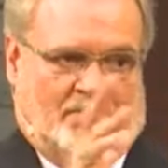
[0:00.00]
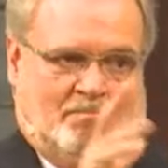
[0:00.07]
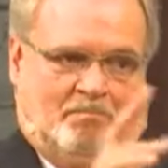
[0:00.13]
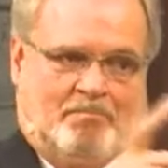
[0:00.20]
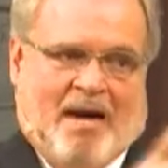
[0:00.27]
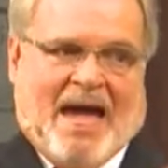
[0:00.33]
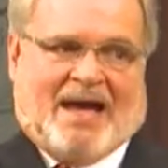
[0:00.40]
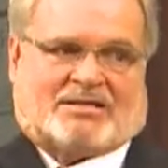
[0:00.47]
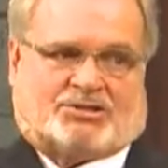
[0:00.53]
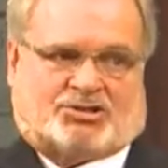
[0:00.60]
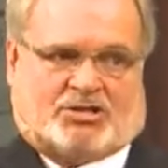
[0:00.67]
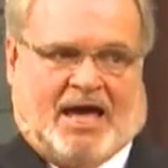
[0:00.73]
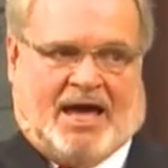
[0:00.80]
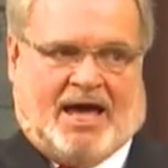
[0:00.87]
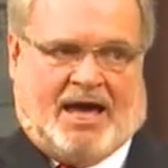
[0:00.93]
David
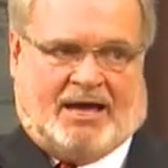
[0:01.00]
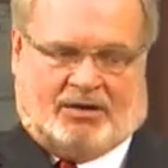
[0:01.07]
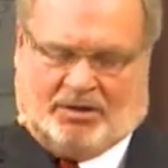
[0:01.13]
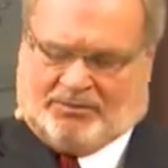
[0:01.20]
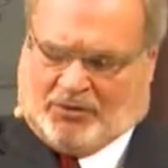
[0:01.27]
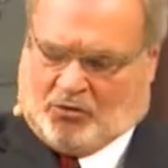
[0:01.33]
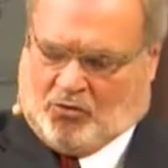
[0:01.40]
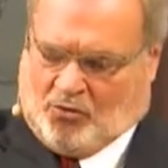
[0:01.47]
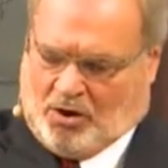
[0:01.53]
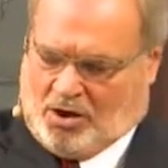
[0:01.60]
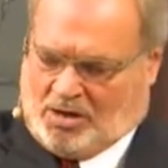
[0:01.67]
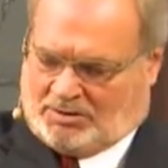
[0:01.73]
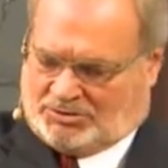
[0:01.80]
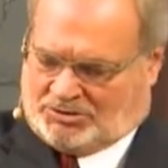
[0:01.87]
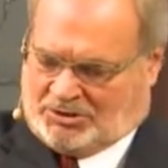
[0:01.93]
on the
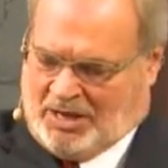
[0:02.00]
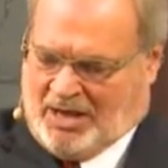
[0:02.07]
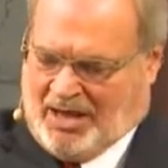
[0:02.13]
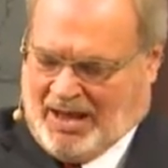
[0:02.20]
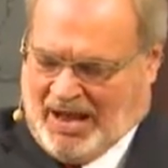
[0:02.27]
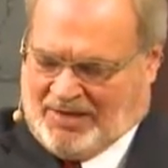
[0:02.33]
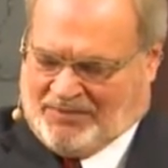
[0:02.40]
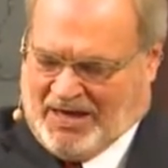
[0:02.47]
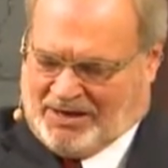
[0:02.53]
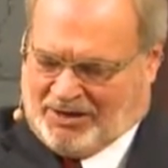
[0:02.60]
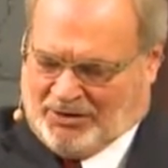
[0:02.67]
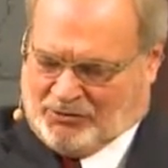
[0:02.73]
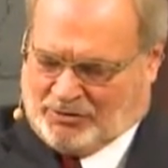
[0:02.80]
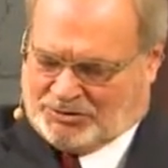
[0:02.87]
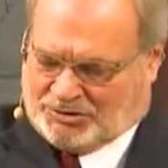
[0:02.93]
backside of the
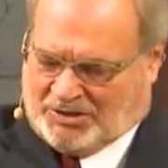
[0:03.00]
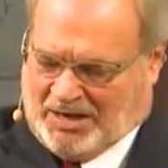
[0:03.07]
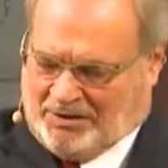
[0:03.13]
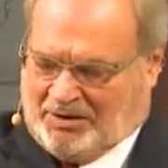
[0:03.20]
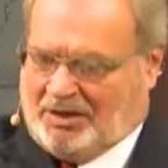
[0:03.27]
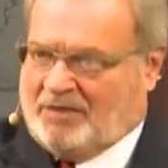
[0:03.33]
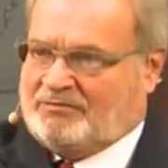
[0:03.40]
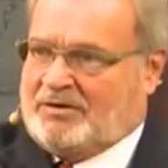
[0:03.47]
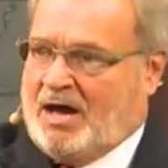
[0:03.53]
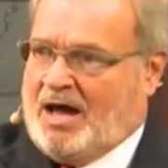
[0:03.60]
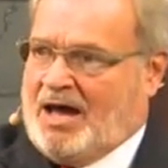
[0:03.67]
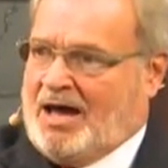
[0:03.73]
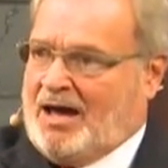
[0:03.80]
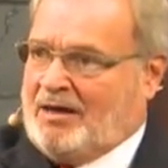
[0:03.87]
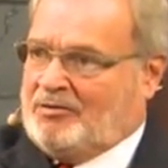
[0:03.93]
cross had that
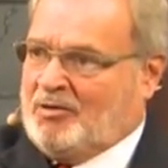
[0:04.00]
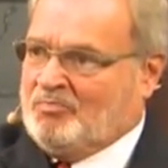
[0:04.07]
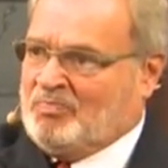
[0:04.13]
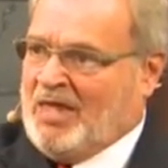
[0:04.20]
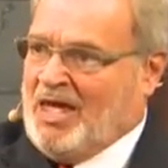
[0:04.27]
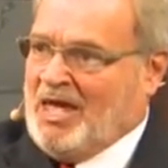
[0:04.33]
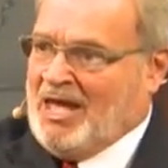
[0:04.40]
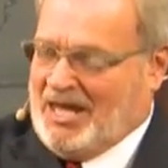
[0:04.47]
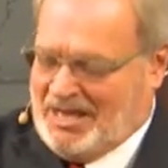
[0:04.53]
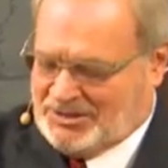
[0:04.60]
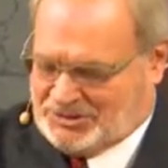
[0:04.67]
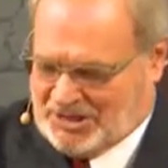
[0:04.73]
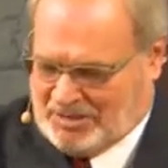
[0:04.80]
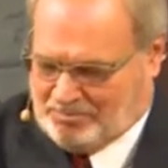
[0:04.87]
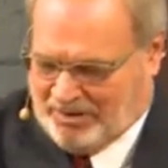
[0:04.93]
understanding of
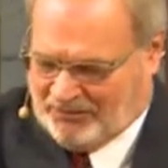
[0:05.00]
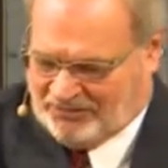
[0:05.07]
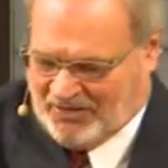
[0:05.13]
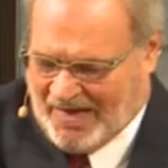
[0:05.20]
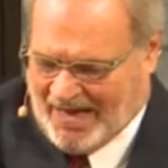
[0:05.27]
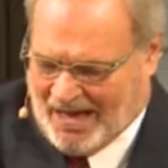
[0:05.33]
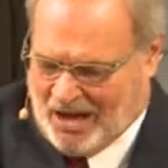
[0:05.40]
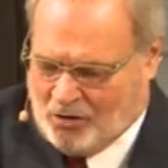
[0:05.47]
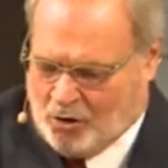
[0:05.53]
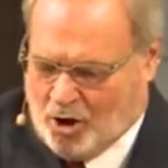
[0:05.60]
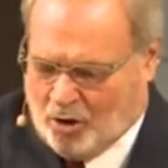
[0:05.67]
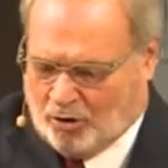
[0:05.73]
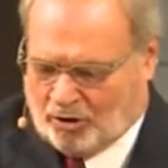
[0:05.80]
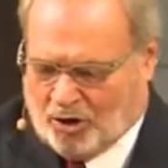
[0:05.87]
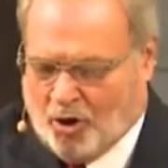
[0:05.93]
God. He
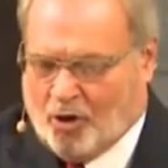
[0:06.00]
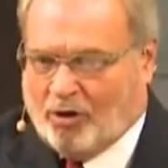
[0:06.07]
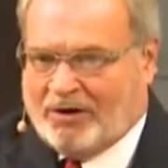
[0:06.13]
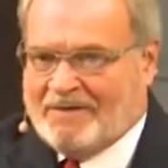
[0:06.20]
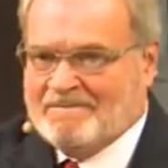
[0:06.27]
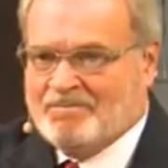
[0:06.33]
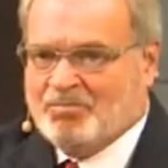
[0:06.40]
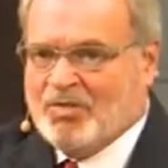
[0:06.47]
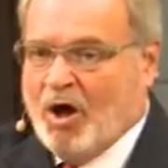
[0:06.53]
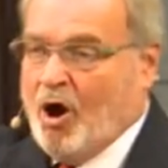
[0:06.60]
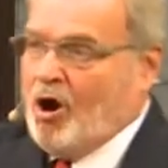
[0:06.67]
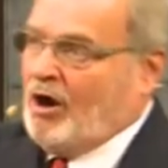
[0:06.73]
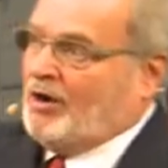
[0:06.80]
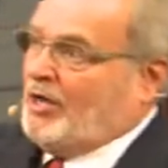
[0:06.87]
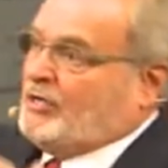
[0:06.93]
said, But thou,
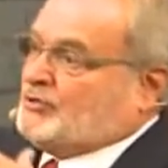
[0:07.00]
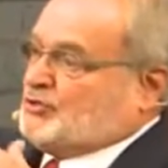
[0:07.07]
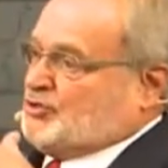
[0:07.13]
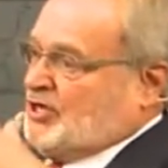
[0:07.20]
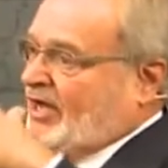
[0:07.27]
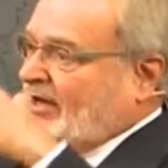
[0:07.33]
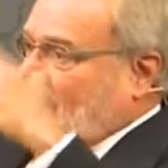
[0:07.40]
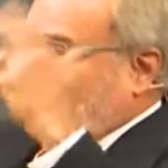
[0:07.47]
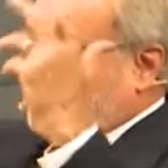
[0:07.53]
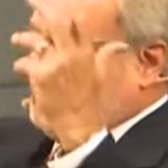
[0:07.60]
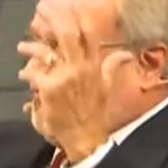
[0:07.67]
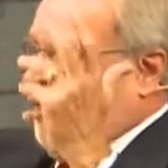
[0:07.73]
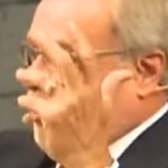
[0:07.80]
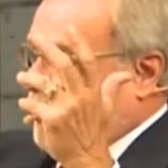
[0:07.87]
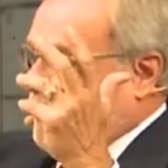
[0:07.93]
O Lord,
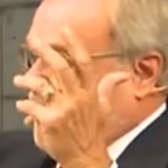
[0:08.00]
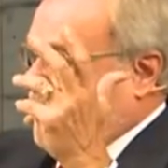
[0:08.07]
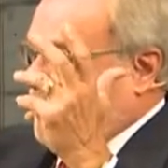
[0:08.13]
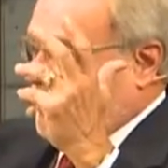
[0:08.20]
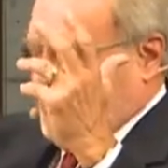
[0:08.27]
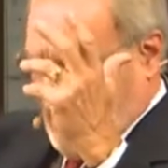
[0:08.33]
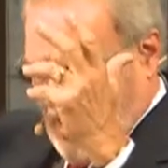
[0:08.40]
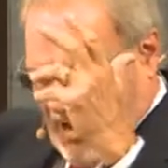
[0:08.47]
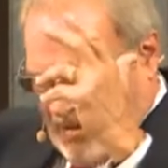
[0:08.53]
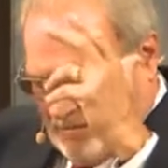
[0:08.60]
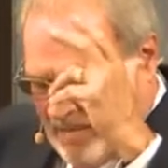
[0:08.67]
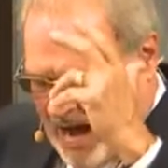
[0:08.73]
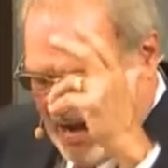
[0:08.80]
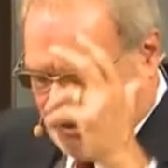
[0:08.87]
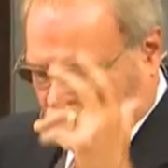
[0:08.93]
art a shield
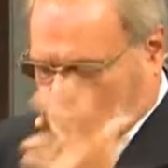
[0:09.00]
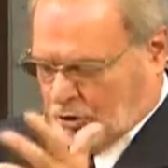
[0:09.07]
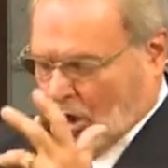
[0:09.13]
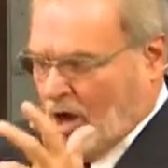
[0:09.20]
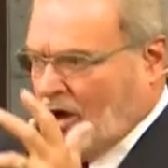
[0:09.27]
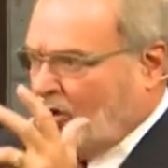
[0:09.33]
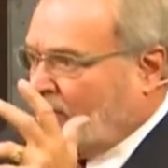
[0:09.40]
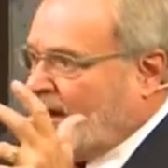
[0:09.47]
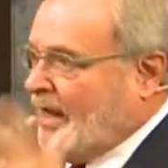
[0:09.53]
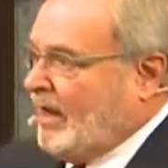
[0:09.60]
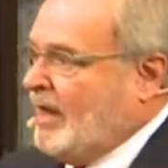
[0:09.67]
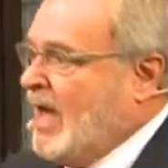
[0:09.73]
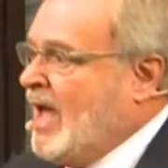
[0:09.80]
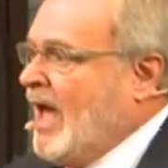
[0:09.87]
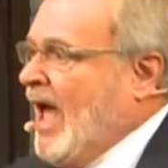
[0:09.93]
for me,
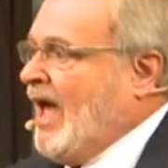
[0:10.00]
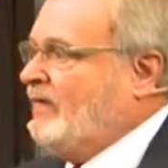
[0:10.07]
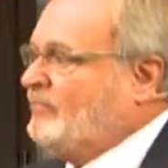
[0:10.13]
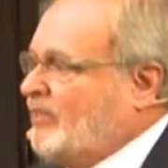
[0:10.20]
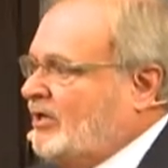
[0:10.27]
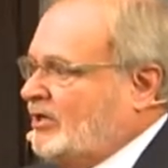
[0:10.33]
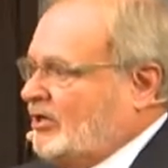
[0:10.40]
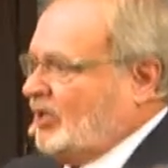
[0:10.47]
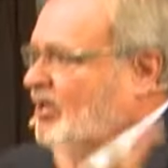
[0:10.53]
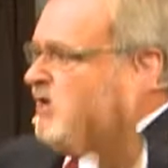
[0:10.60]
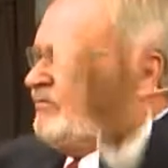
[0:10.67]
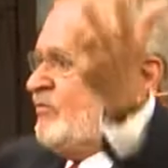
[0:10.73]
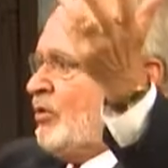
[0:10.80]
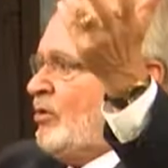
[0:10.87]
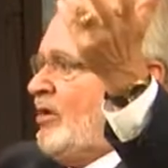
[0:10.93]
my glory,
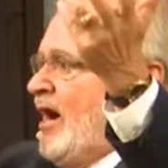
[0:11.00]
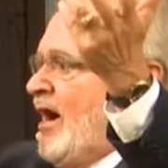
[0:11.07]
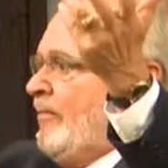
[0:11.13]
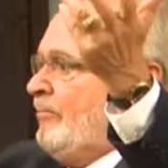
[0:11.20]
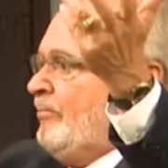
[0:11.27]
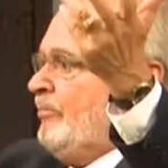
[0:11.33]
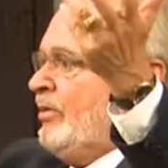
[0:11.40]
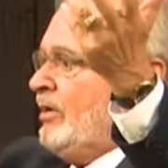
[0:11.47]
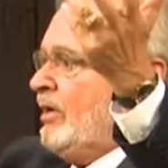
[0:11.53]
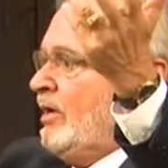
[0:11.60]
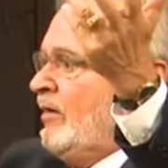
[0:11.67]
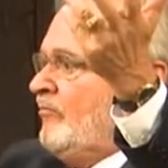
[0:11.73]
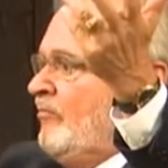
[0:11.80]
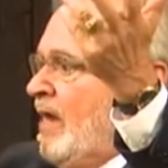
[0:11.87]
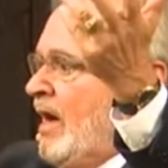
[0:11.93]
and the
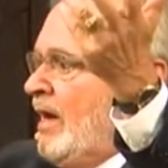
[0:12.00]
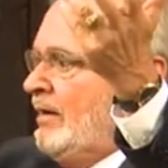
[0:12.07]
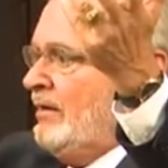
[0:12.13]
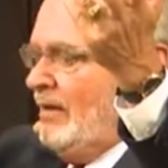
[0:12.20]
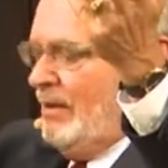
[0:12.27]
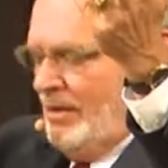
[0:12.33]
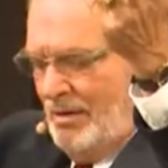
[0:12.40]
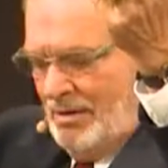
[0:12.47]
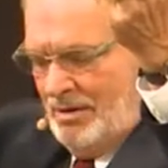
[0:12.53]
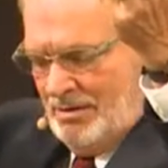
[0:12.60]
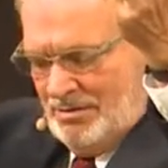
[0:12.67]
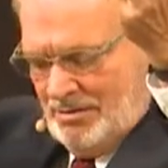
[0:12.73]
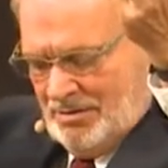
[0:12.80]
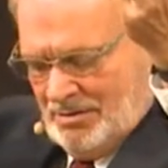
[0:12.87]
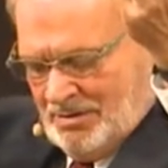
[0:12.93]
lifter up
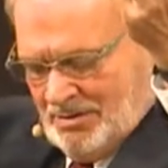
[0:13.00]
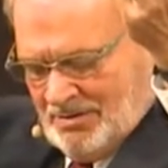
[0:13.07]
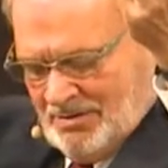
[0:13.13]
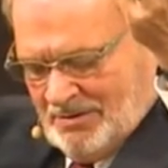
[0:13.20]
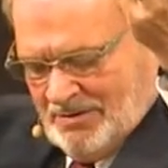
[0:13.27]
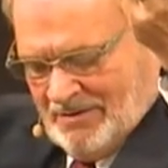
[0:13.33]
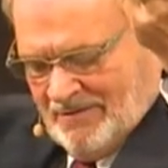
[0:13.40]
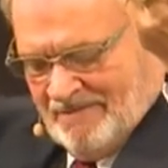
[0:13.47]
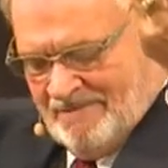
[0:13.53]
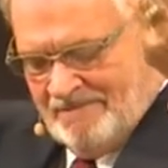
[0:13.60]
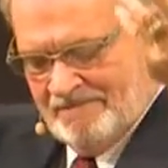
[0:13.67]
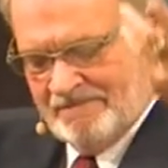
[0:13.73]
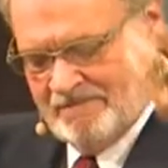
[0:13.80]
of mine head.